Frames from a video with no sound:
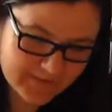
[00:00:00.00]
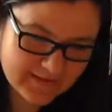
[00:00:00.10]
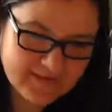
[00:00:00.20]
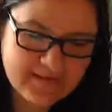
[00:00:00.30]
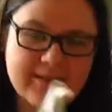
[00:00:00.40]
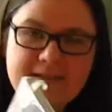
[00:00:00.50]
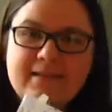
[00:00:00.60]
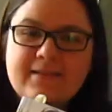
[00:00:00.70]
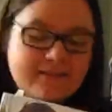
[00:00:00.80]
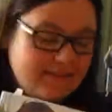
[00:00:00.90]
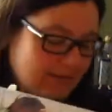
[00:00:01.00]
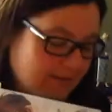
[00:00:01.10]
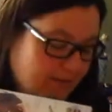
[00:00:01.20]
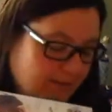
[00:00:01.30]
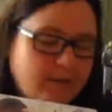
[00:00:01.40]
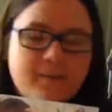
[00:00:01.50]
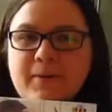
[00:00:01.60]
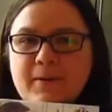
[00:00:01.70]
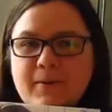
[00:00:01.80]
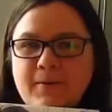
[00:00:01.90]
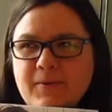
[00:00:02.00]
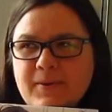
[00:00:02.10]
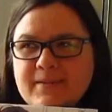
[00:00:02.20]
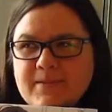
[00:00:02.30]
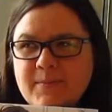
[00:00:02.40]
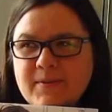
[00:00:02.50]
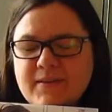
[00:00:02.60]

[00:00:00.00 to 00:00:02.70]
This is, I kind of realized art book,